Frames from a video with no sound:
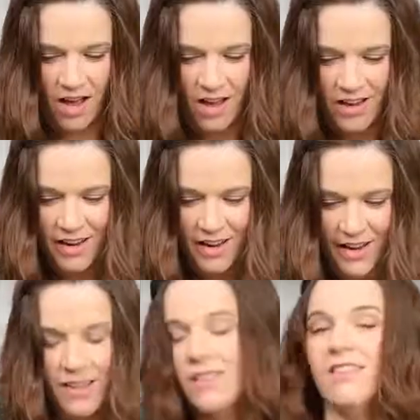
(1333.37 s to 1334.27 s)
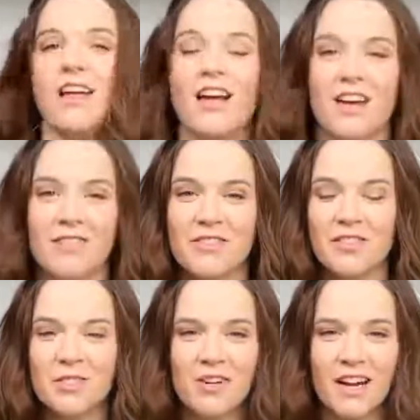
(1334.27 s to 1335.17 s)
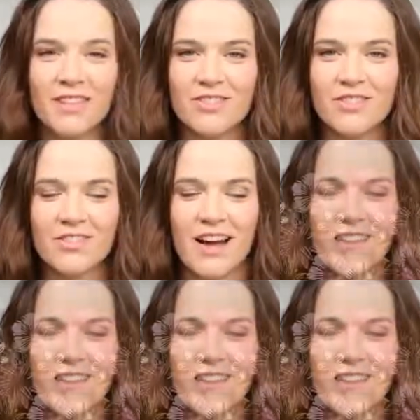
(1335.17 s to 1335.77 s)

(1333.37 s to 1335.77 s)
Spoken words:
I love this transfer.